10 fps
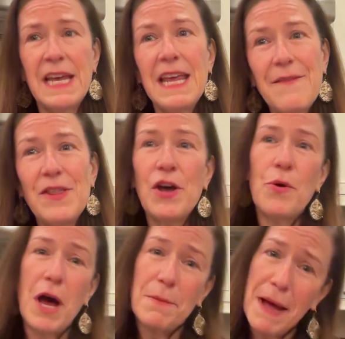even though
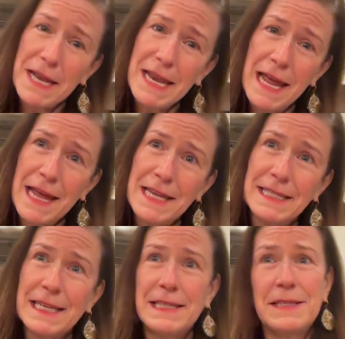on Monday he
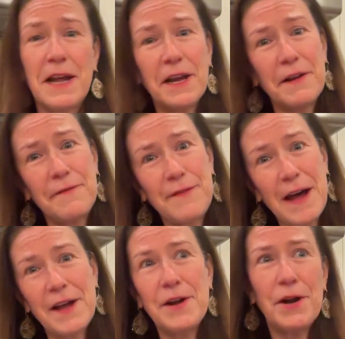says he's not going to
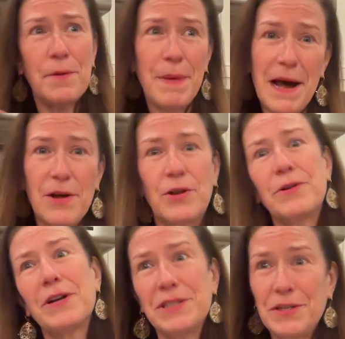fire Powell,
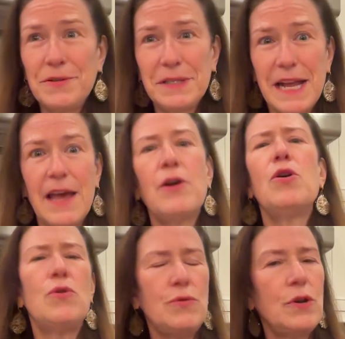or on Tuesday,
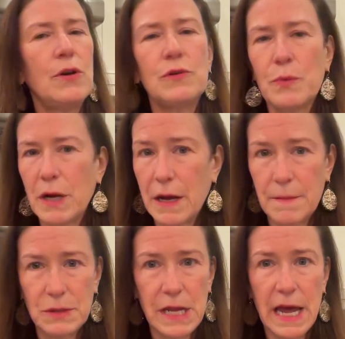who knows what
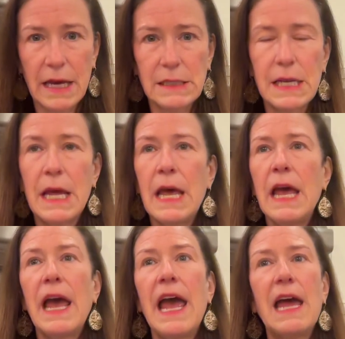comes next.
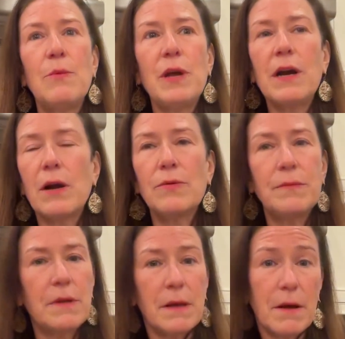And we are,
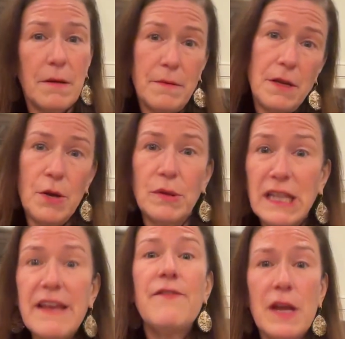
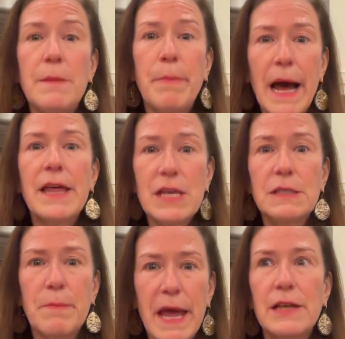living by
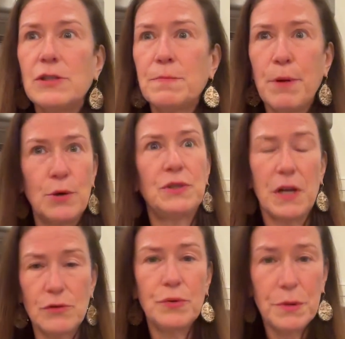this man's posts
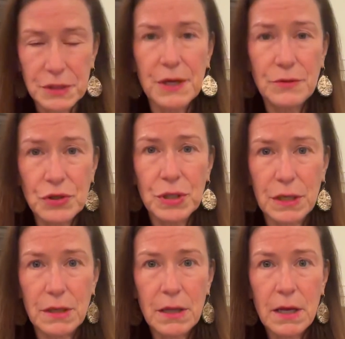on Truth
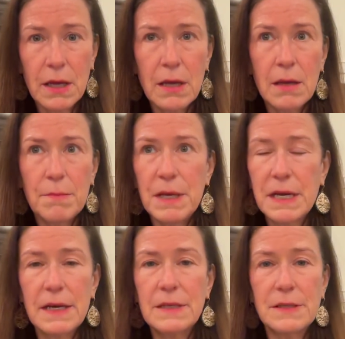Social,
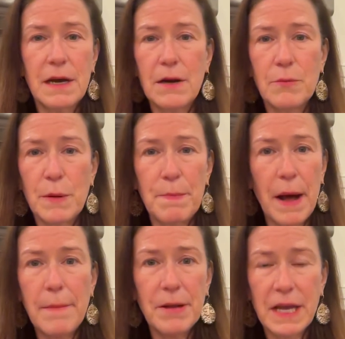because our
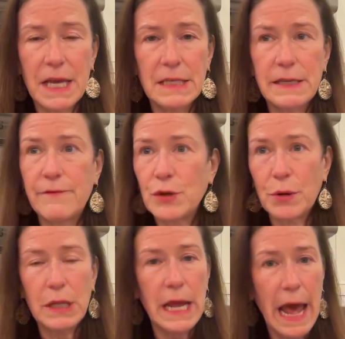Republicans have
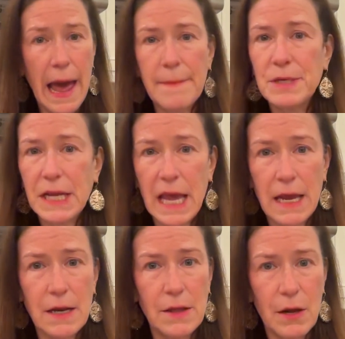totally
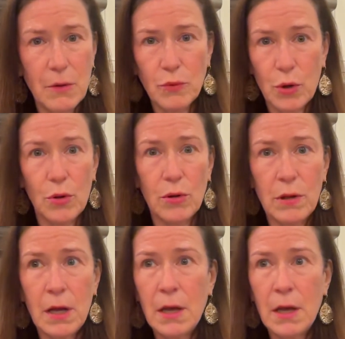abdicated their role